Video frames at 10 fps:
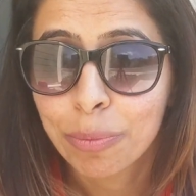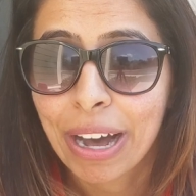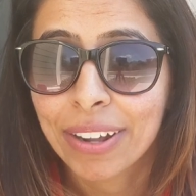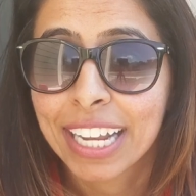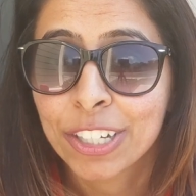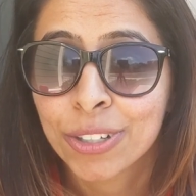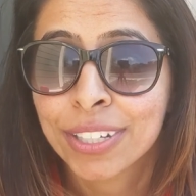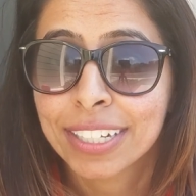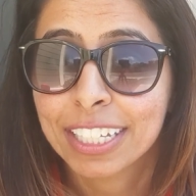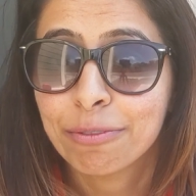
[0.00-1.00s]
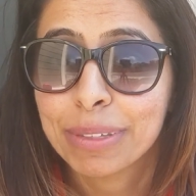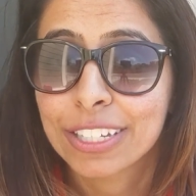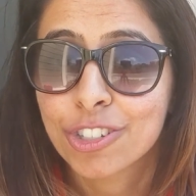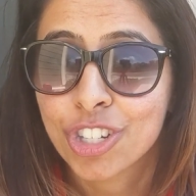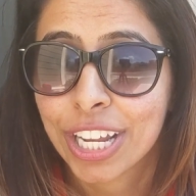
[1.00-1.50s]
about it, and you're gonna give
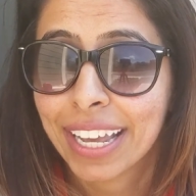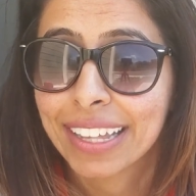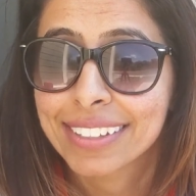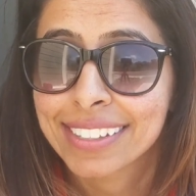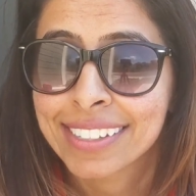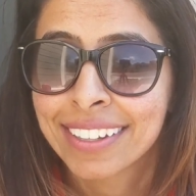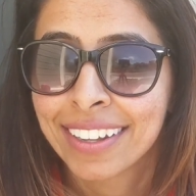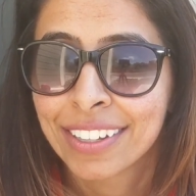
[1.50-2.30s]
me a chance